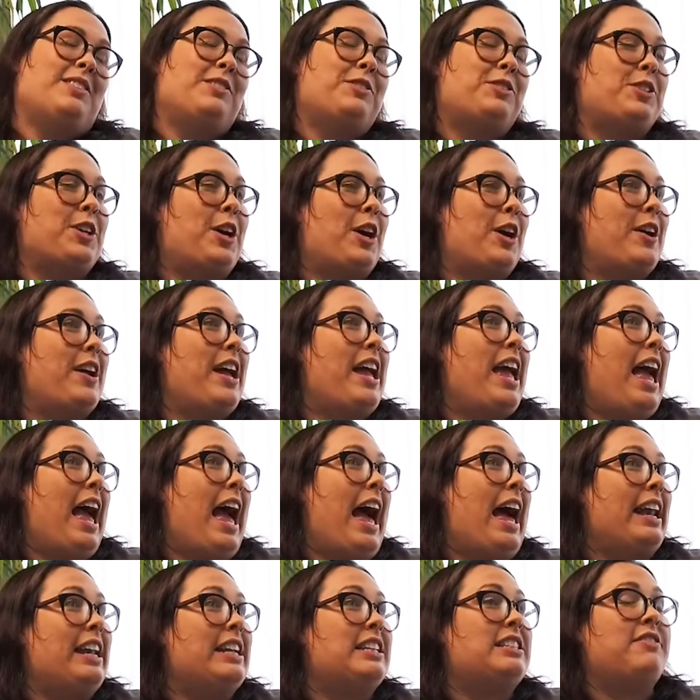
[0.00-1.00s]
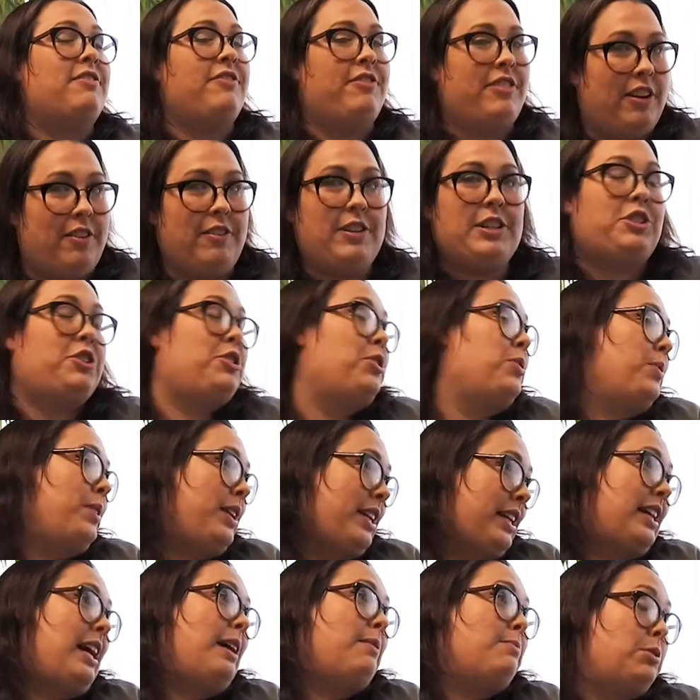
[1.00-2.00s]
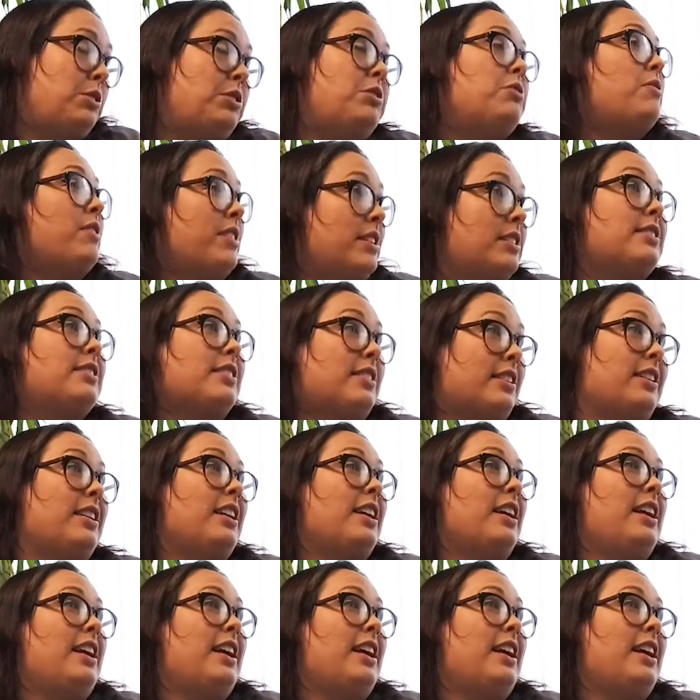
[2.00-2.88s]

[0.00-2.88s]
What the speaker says: So, and it's very true when it comes to risk.